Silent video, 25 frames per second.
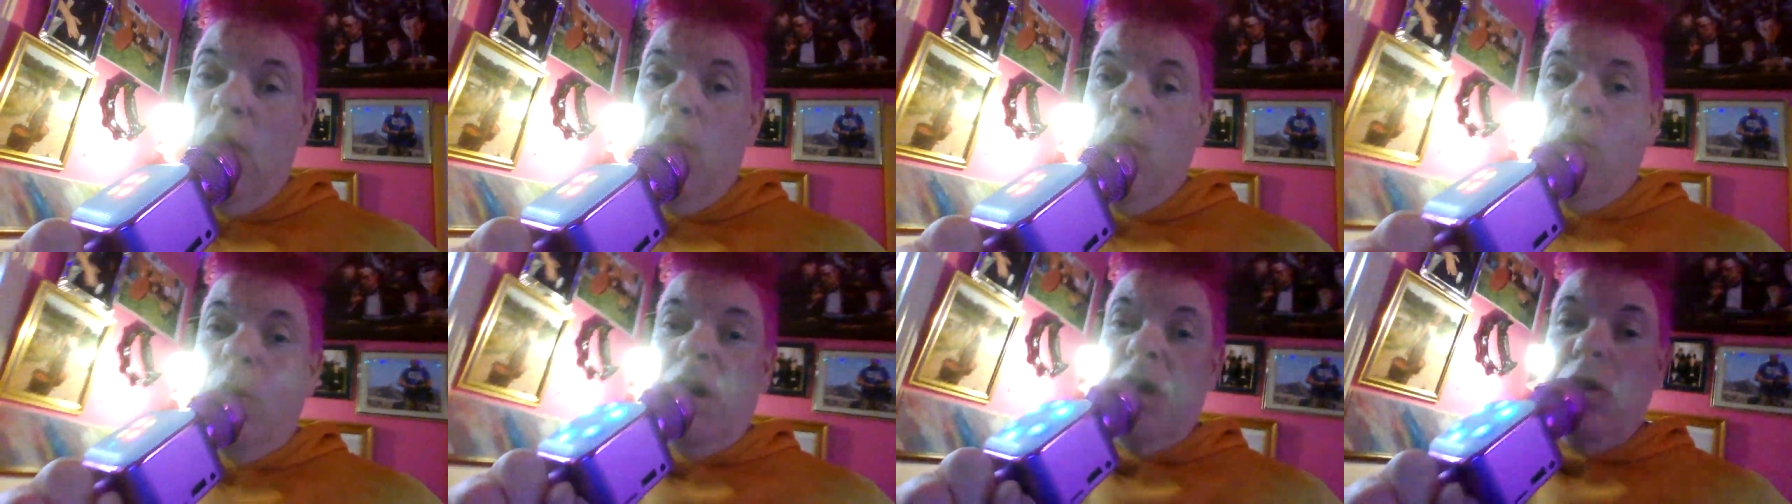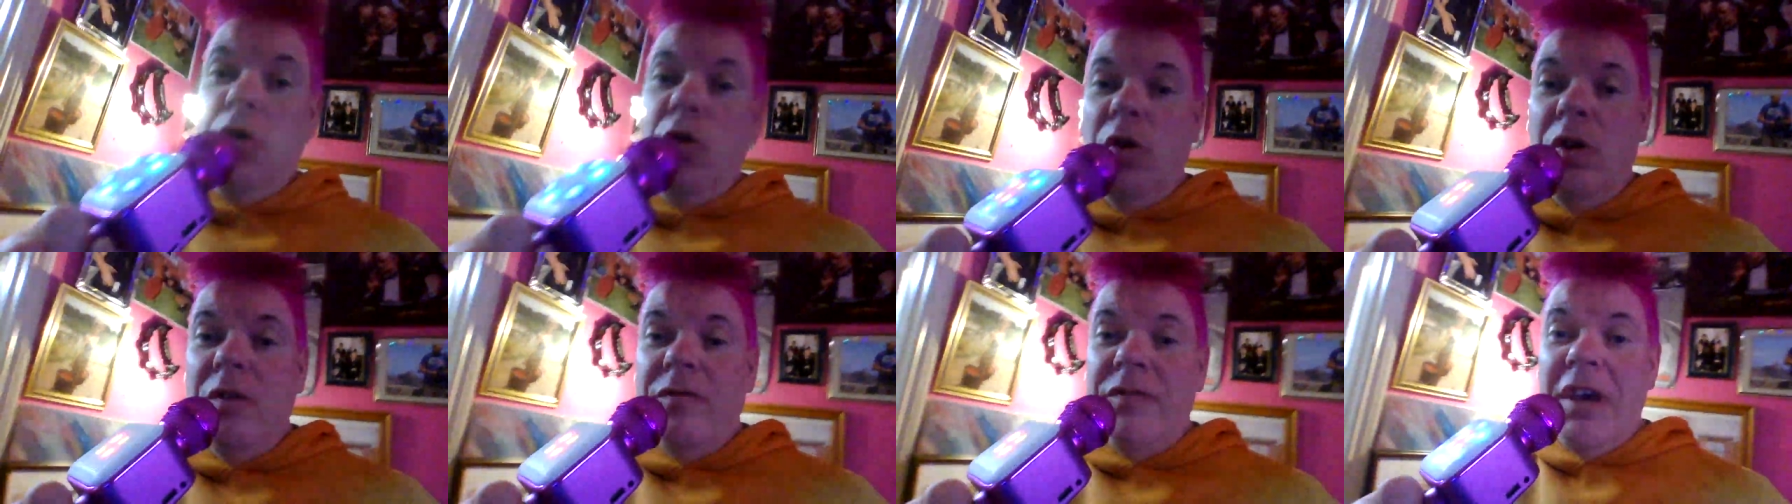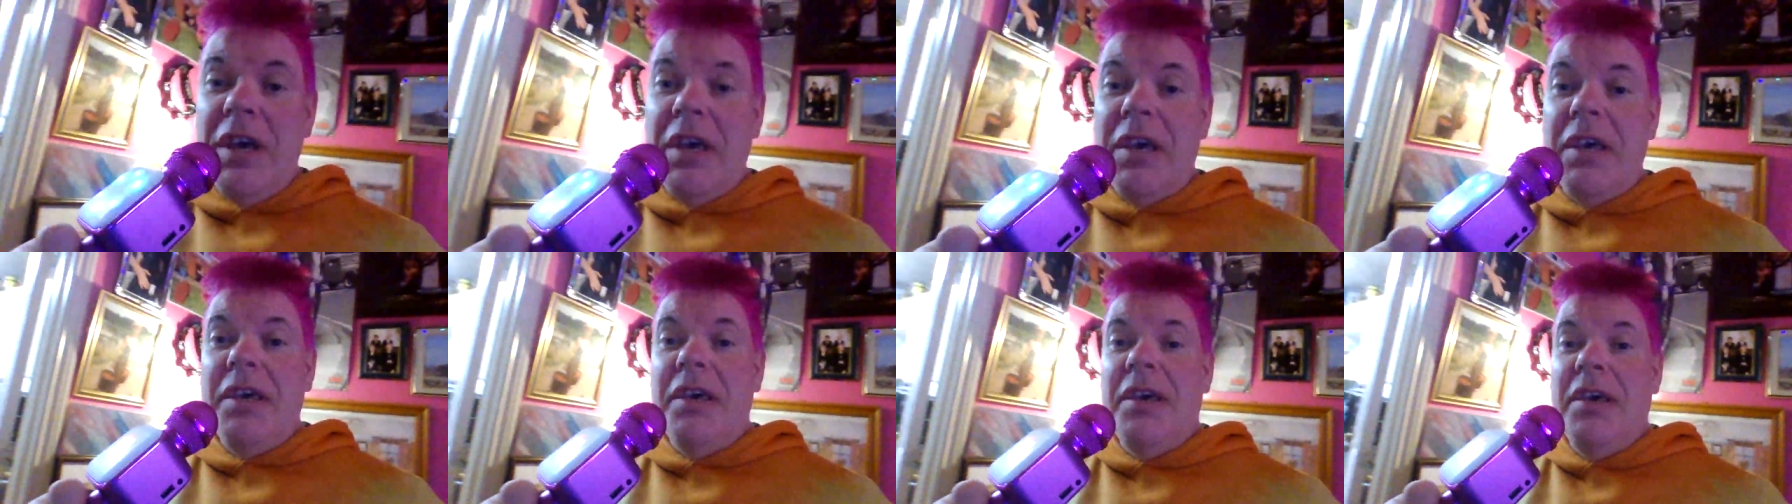one of the
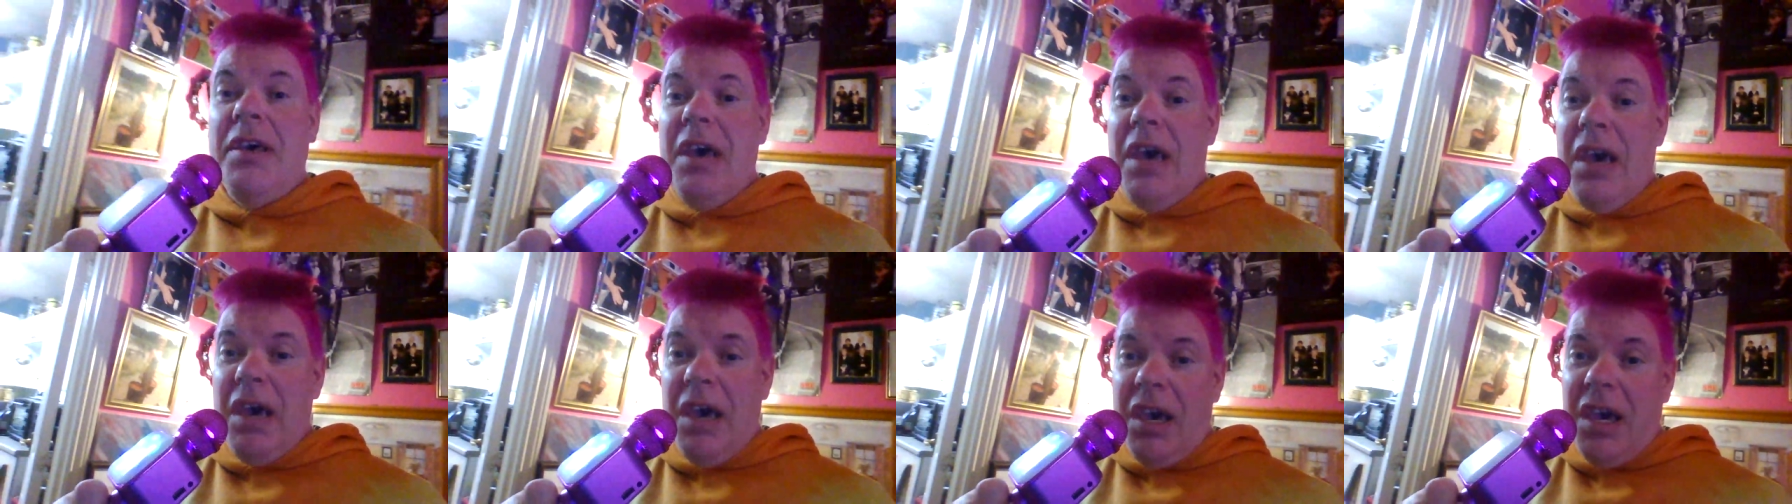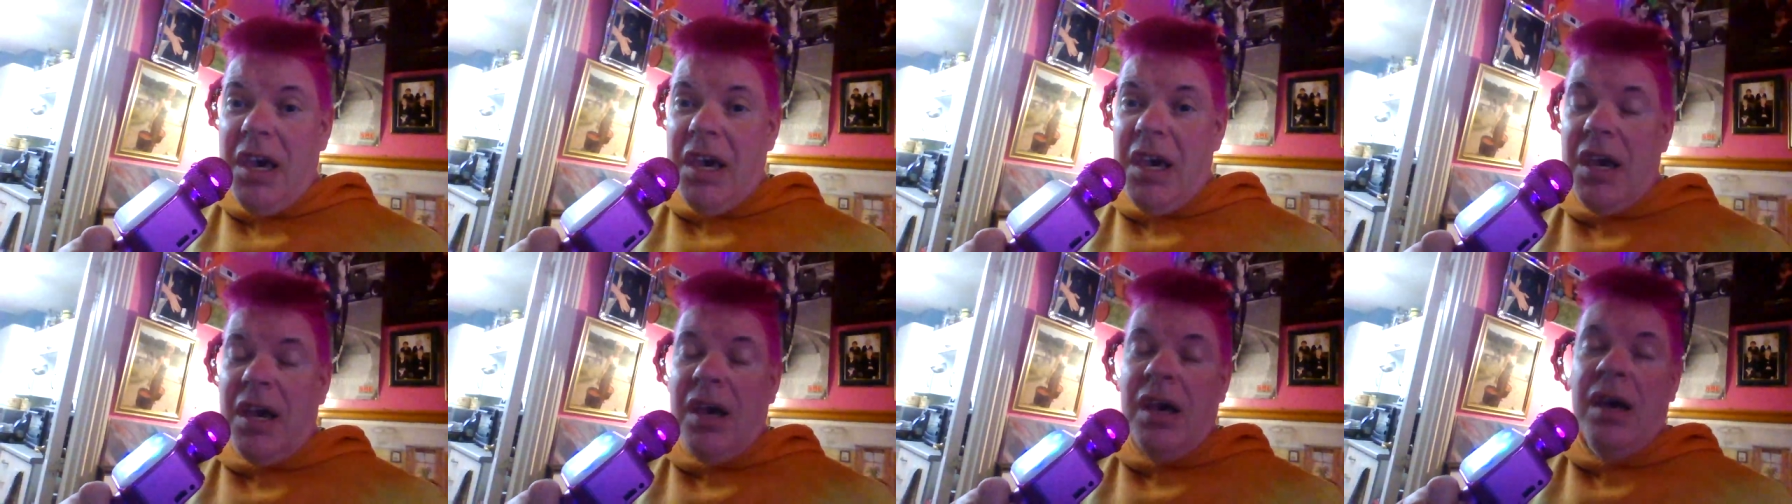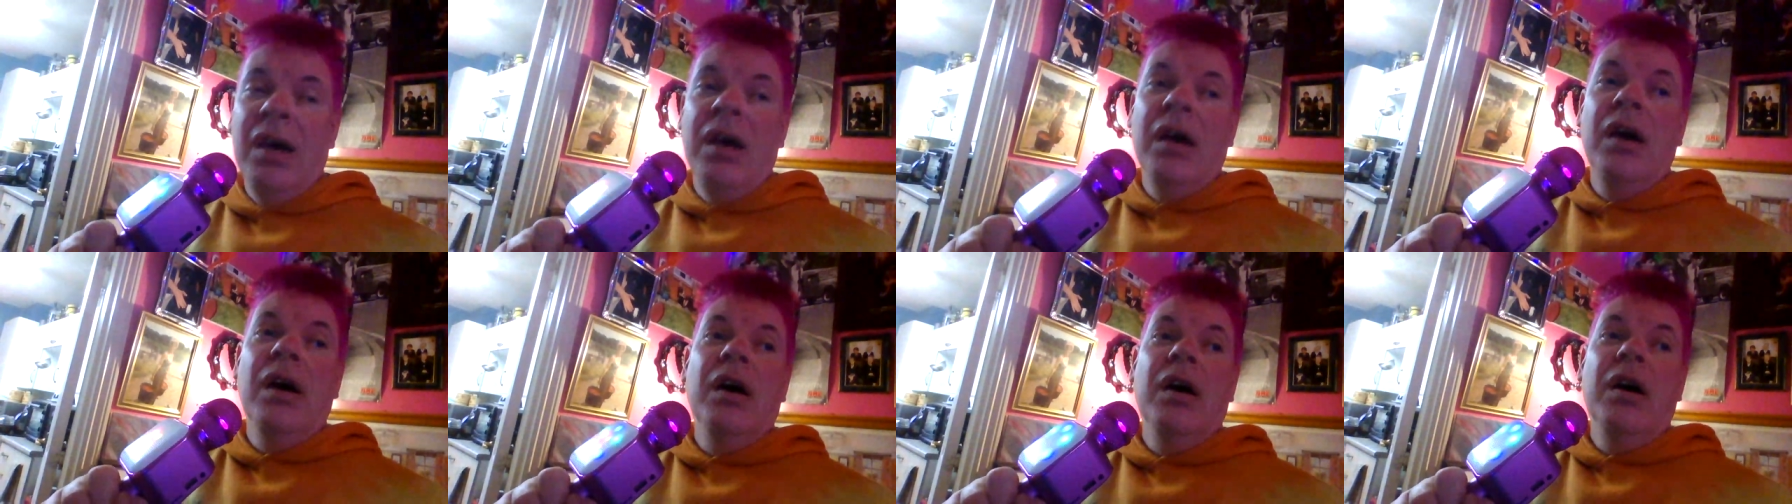only
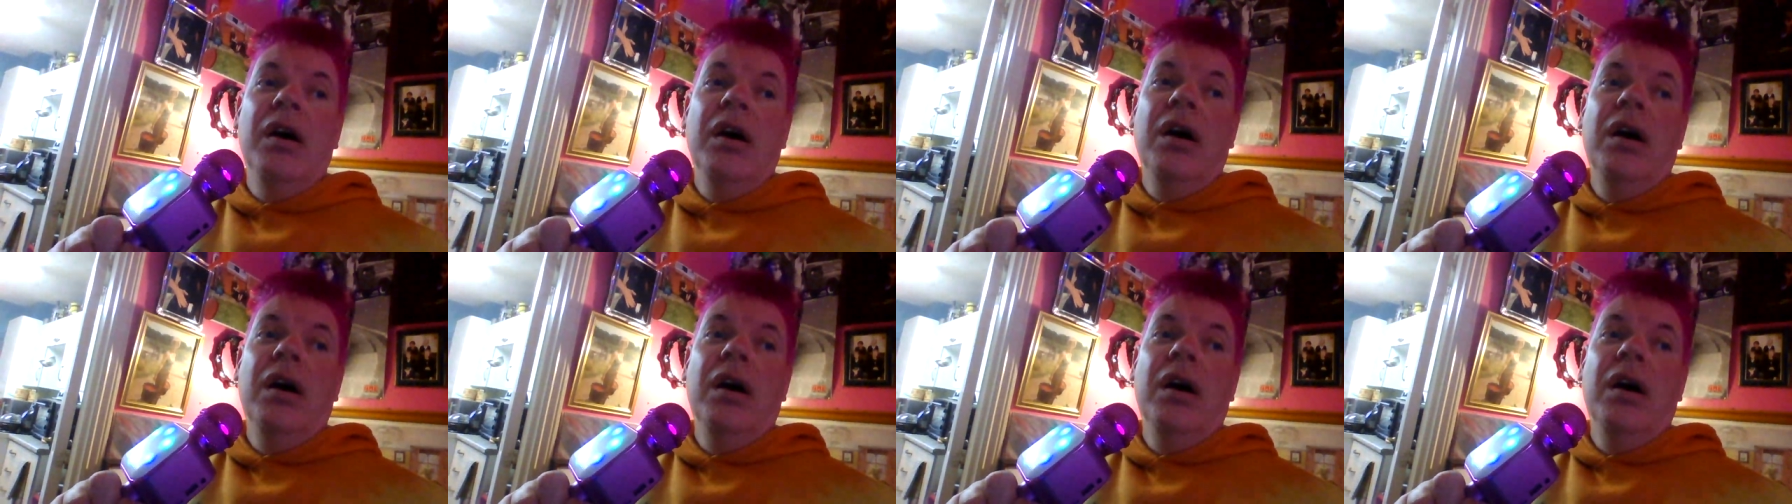gay